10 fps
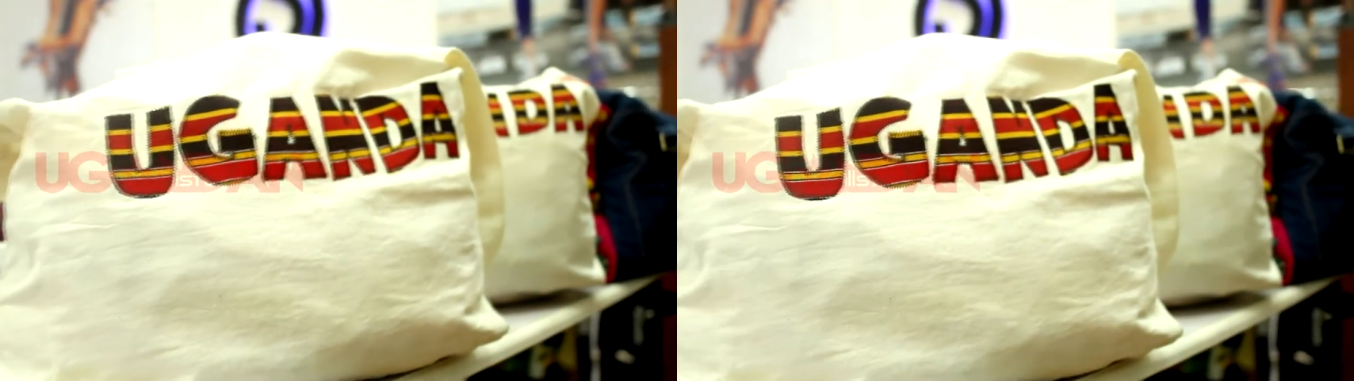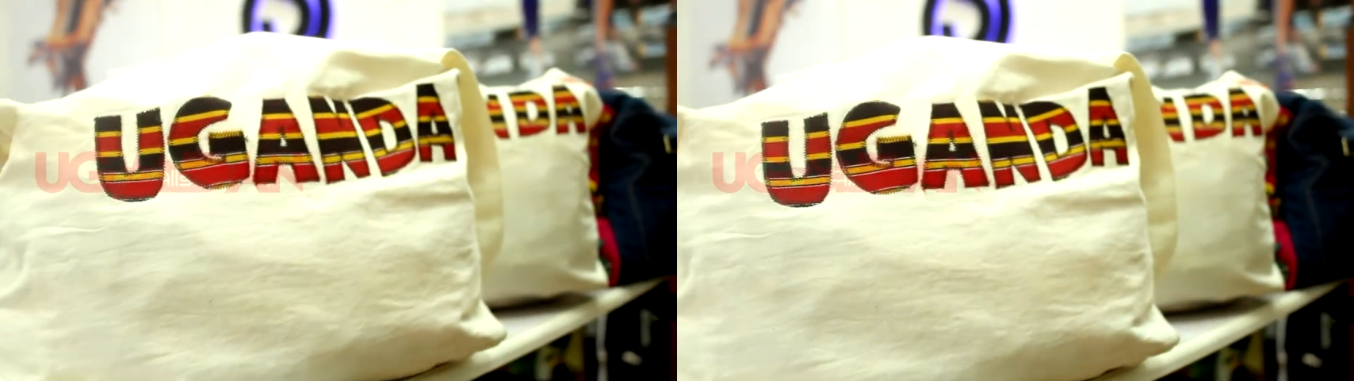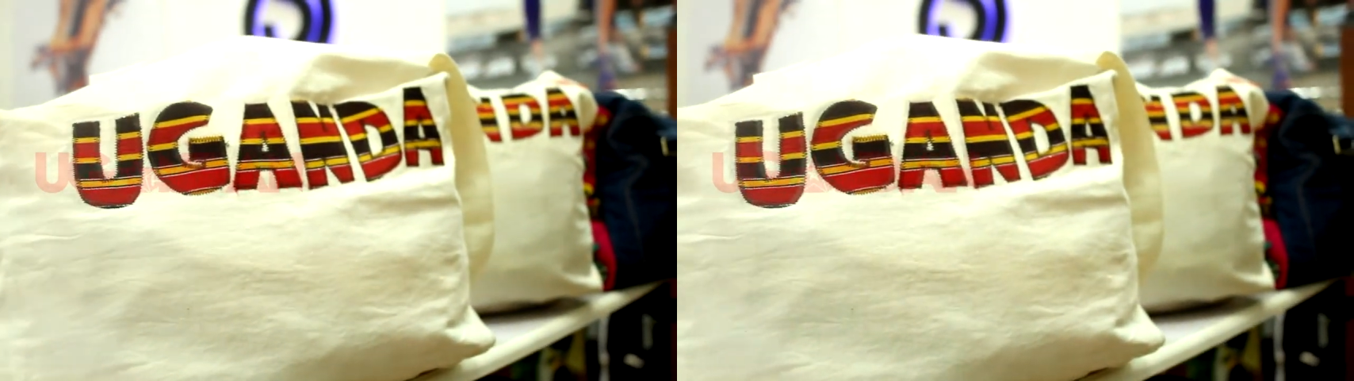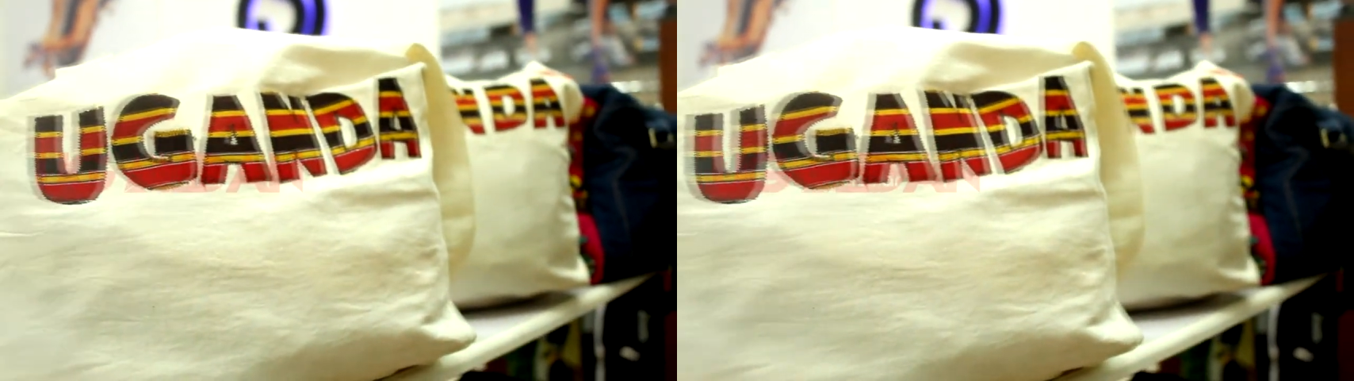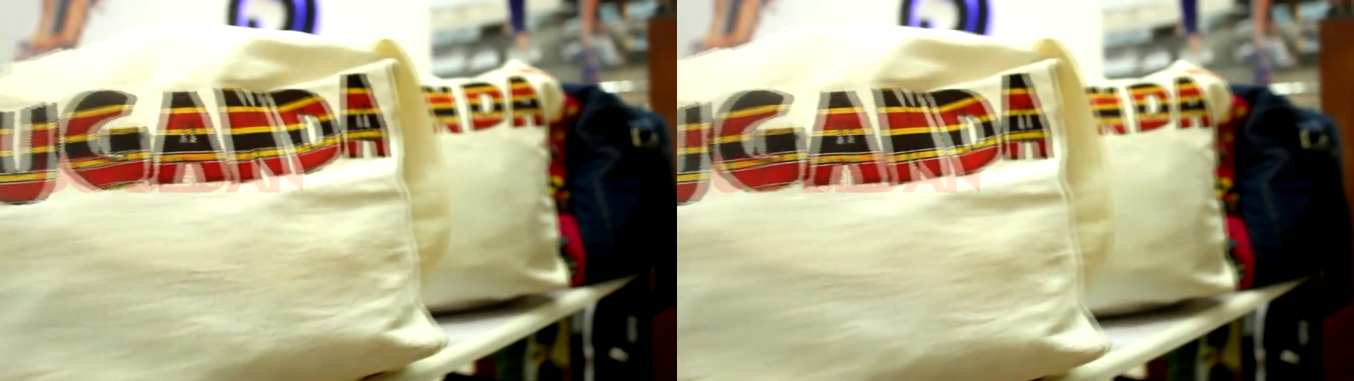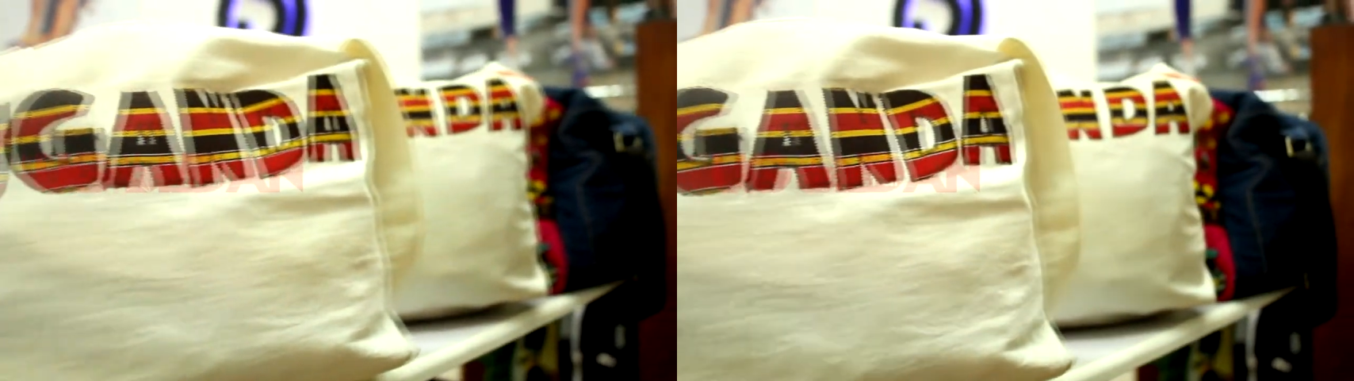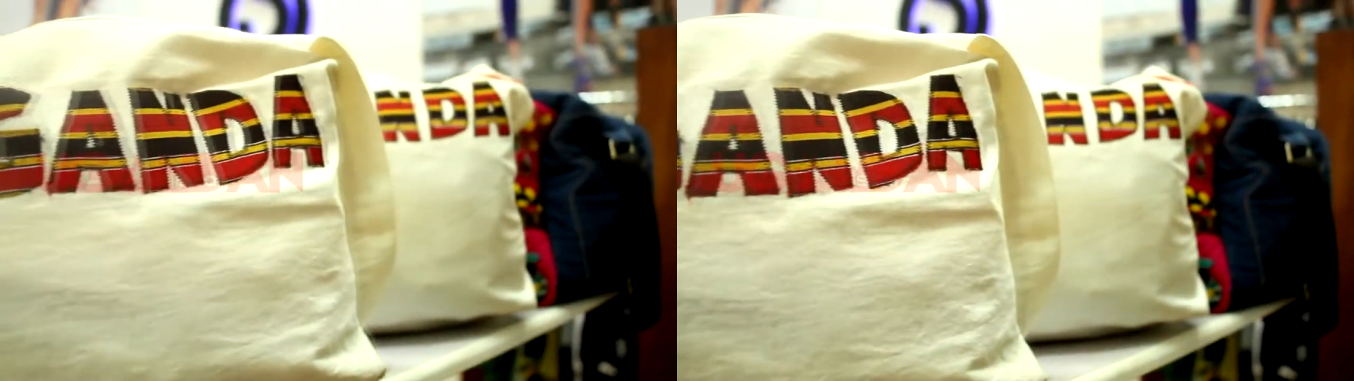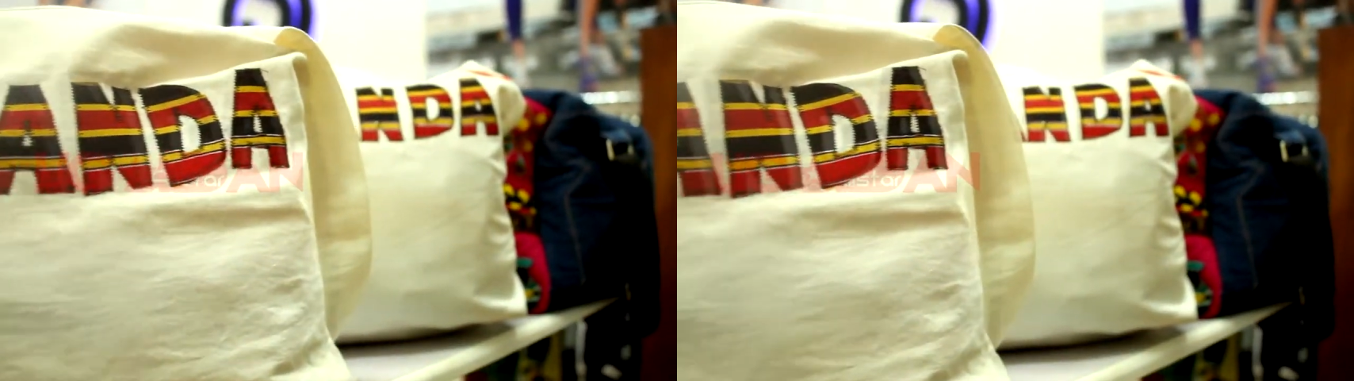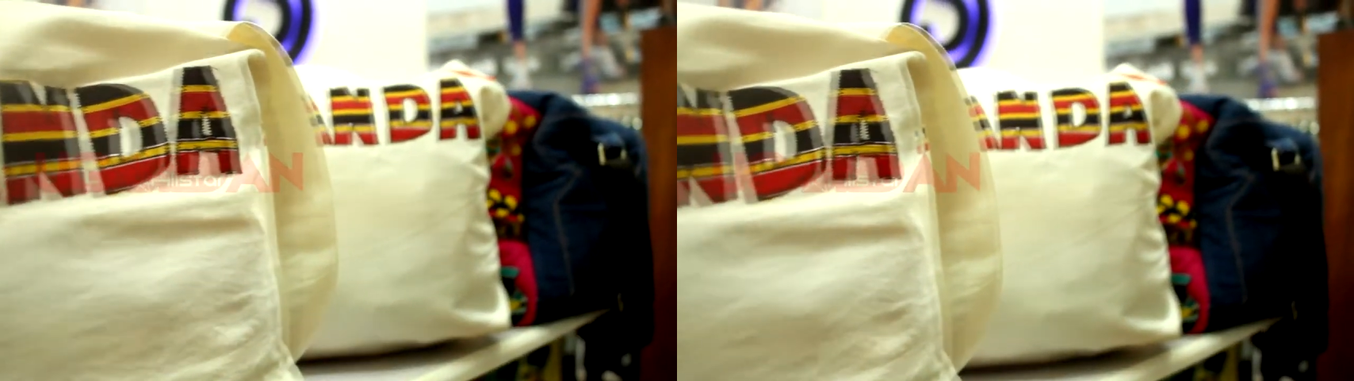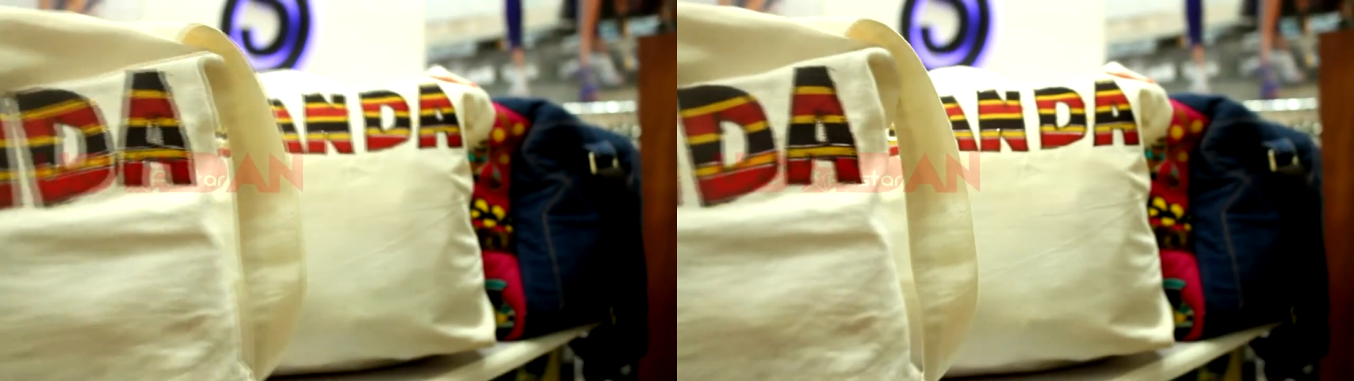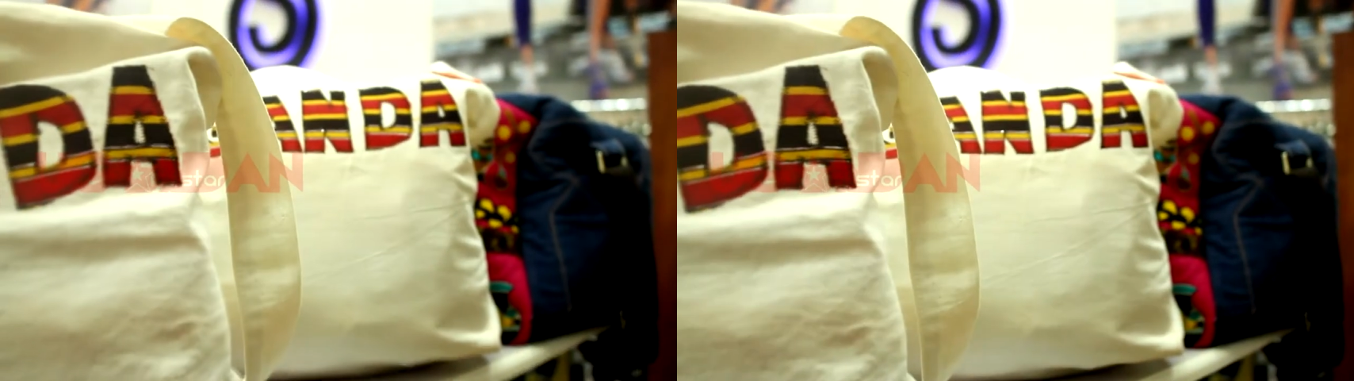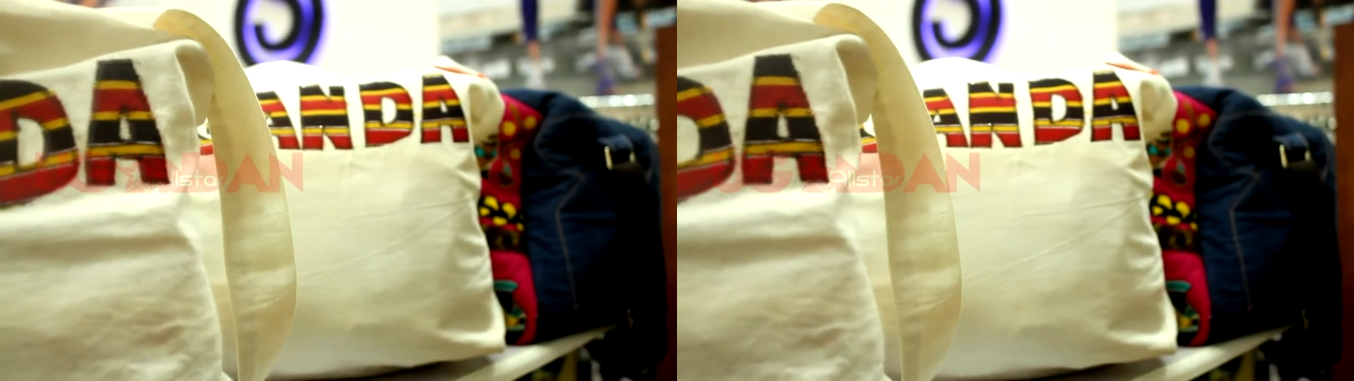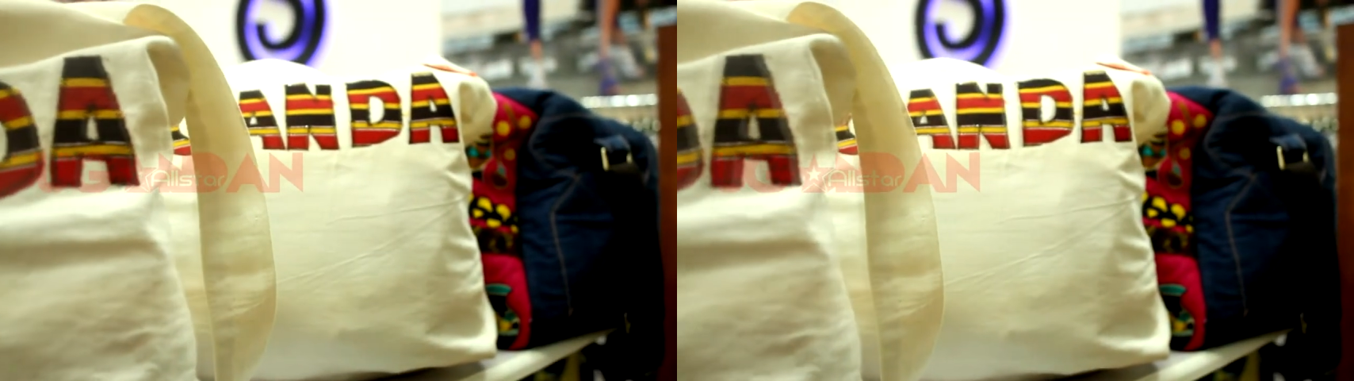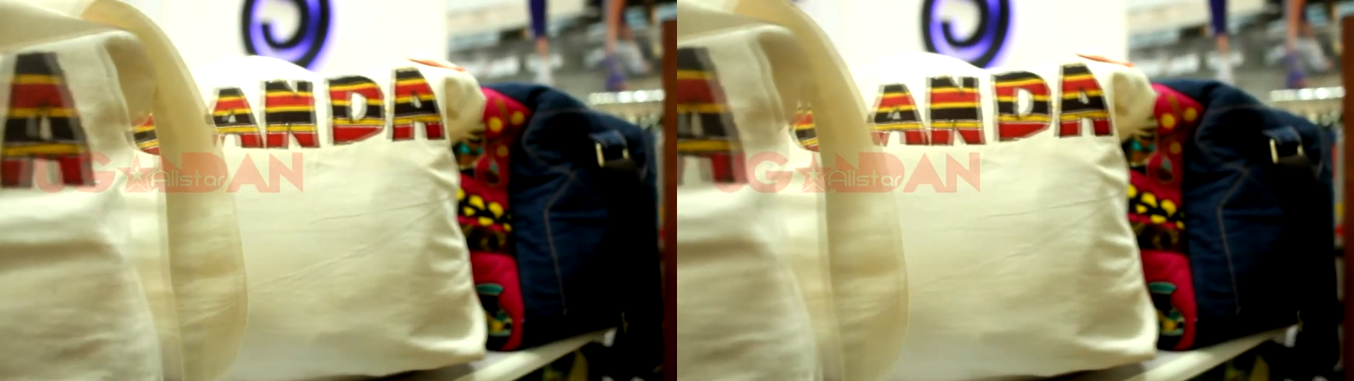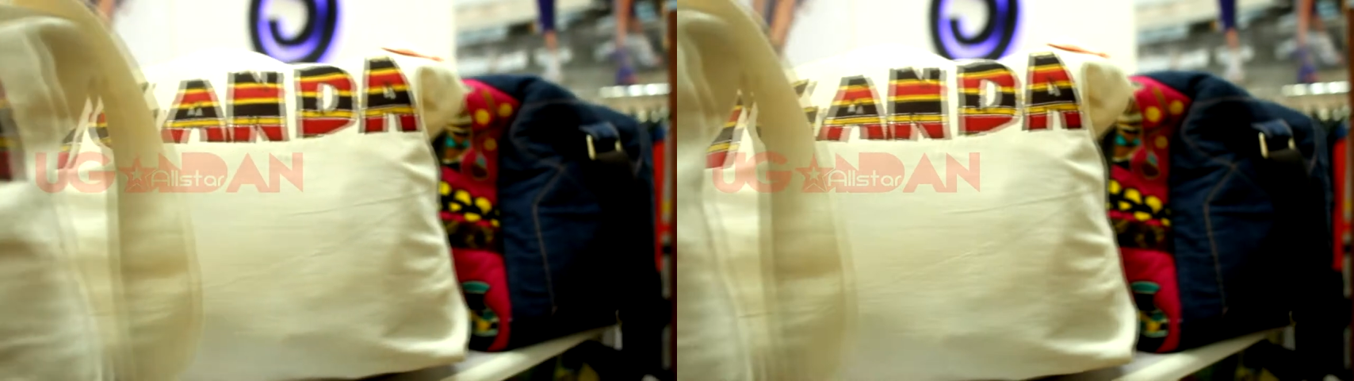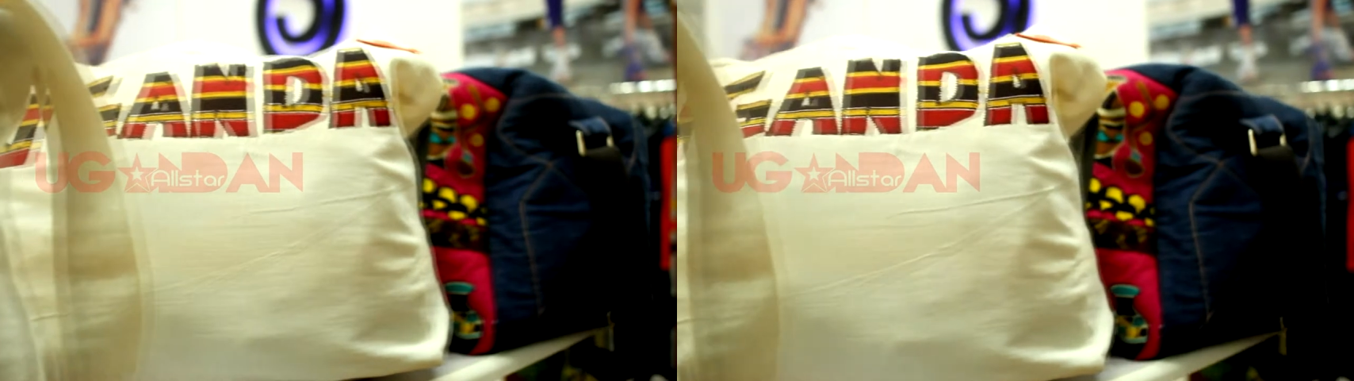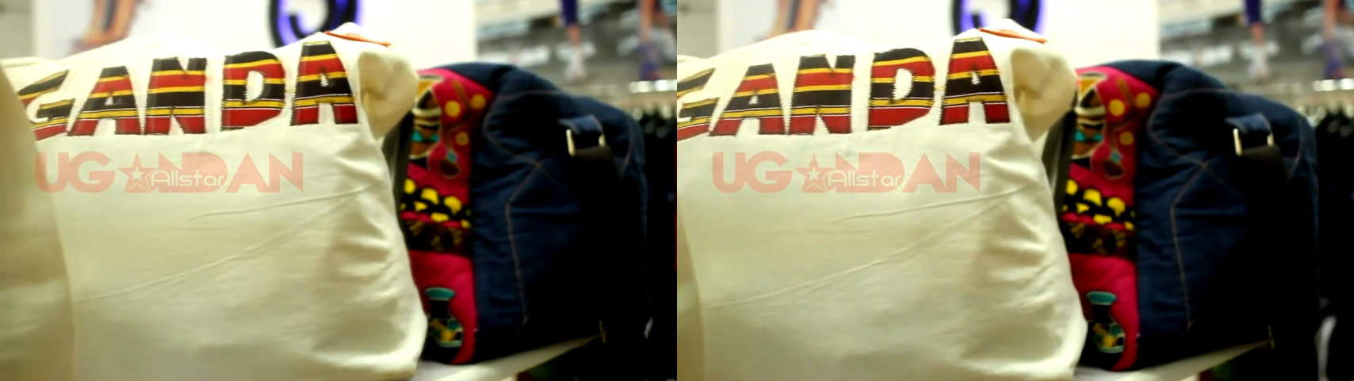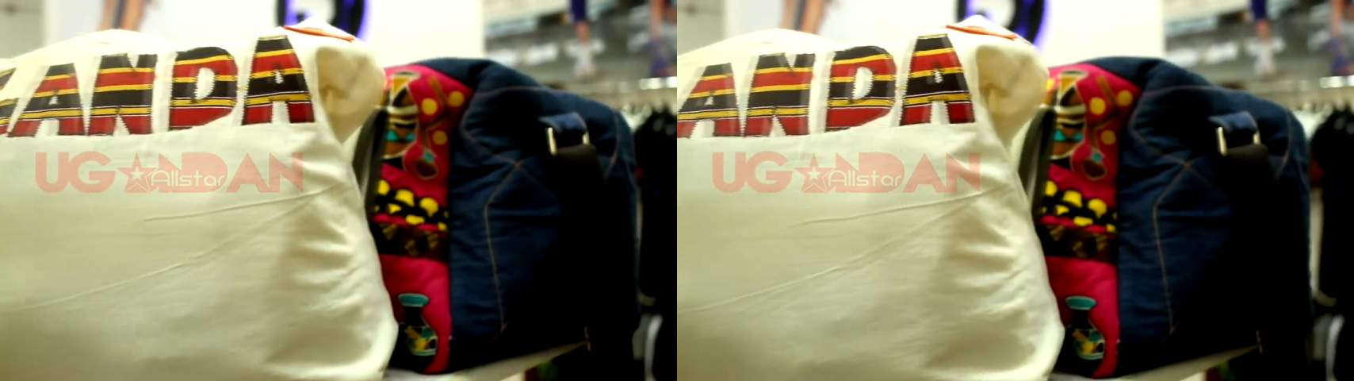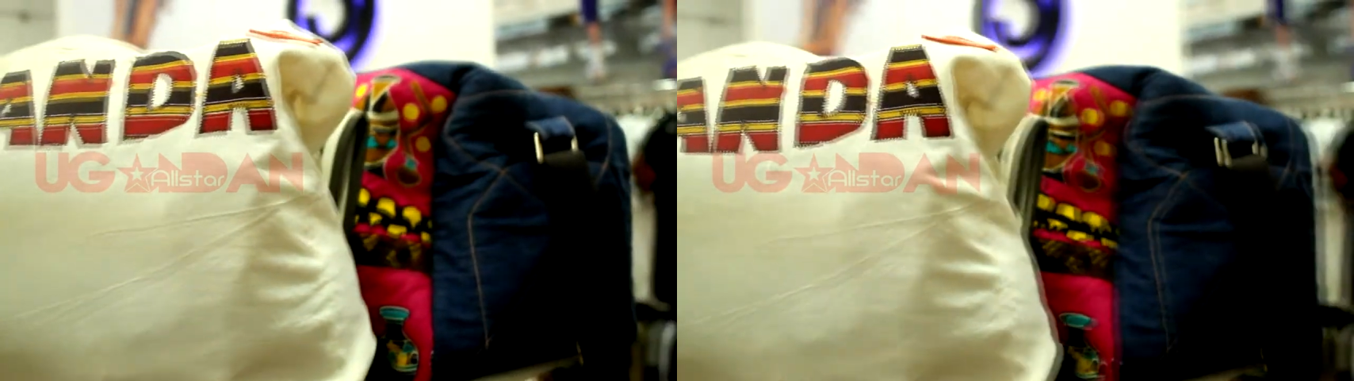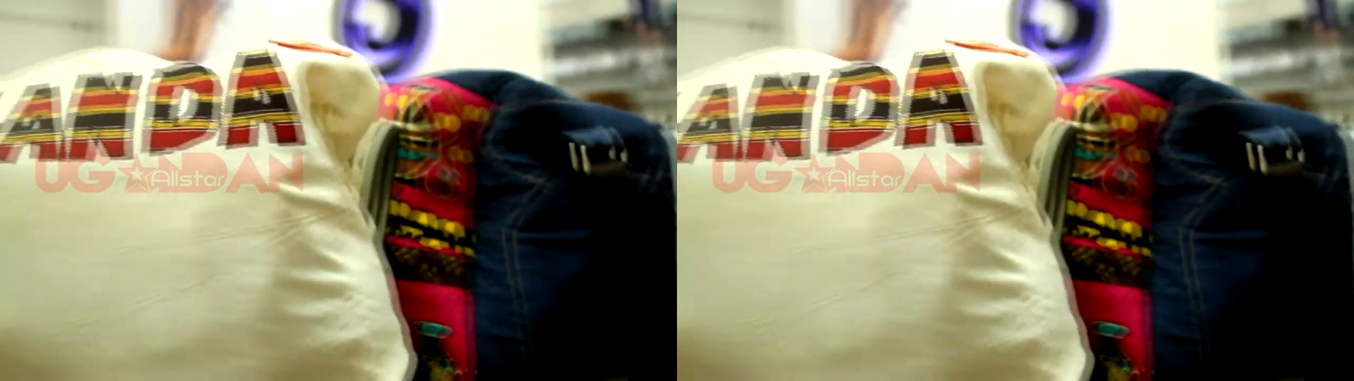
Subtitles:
[unreadable: no face in view]